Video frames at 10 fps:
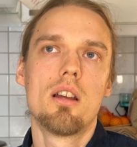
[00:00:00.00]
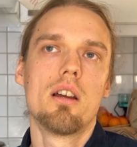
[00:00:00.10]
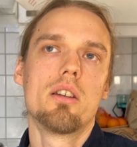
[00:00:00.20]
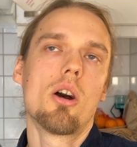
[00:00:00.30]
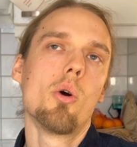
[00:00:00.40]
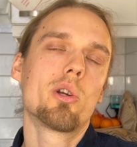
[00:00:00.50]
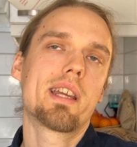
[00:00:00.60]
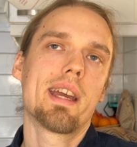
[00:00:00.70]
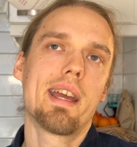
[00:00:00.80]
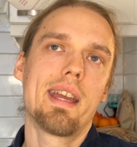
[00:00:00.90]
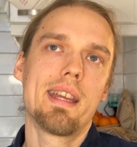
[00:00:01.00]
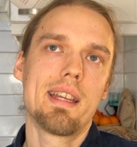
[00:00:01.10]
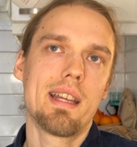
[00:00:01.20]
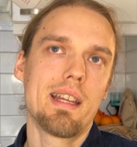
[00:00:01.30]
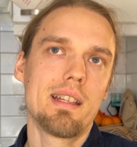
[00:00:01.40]
an
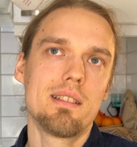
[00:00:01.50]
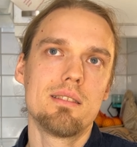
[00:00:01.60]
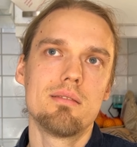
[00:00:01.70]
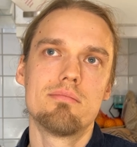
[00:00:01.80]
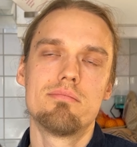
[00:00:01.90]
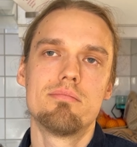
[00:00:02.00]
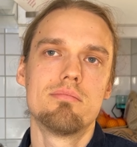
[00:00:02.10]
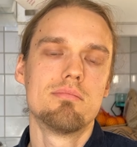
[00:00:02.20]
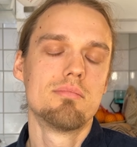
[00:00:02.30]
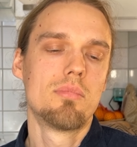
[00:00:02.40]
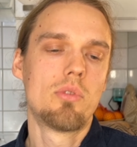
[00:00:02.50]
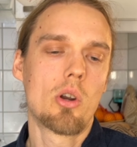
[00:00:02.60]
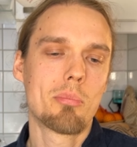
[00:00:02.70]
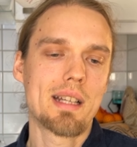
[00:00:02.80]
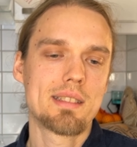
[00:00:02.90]
okay
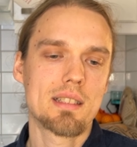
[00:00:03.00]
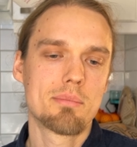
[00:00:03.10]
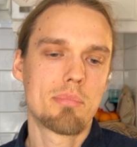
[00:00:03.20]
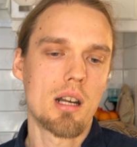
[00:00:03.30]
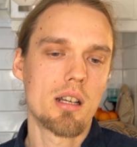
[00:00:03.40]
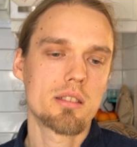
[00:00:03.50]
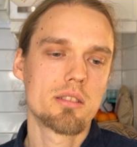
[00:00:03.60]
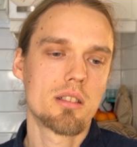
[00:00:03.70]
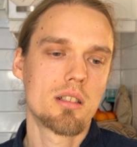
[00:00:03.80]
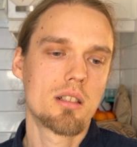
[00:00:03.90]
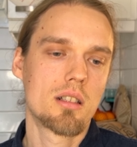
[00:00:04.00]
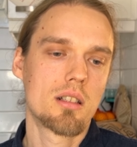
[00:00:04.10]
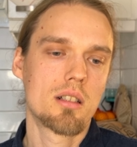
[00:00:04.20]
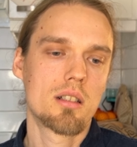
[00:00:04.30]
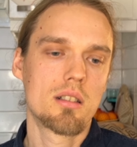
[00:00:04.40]
romantic
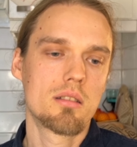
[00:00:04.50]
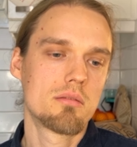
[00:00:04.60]
partner,